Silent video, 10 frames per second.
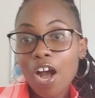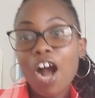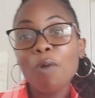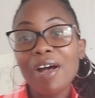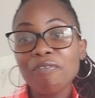
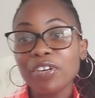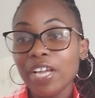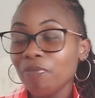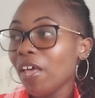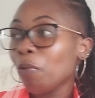However,
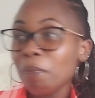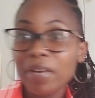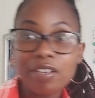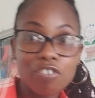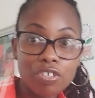if that were
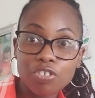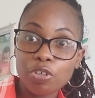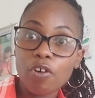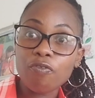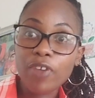my good
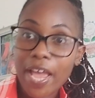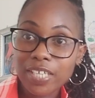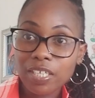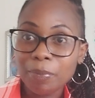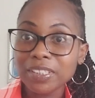
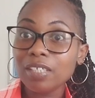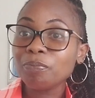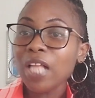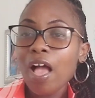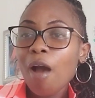girlfriend, I'm going to
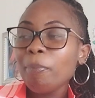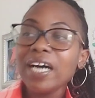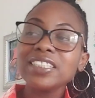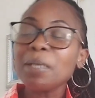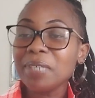say,
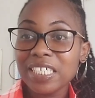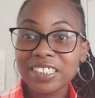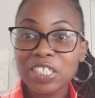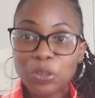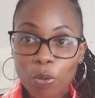pass them keys
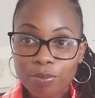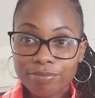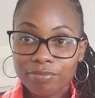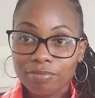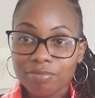there, so.
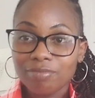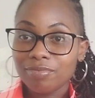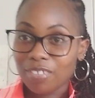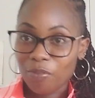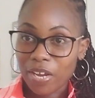
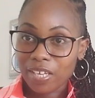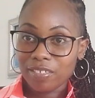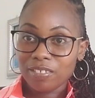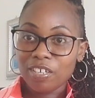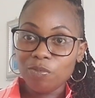
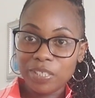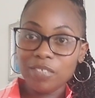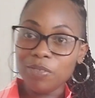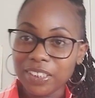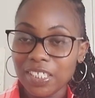Right?
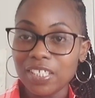We see